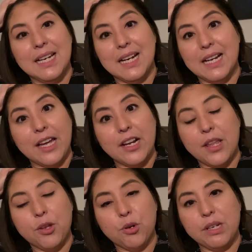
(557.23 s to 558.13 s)
I got
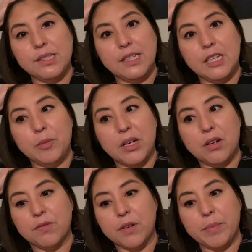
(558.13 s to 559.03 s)
another crazy
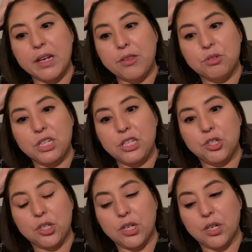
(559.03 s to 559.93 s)
email from another
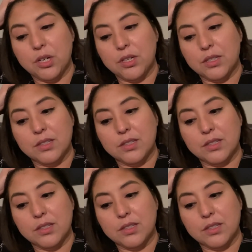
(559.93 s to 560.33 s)
teacher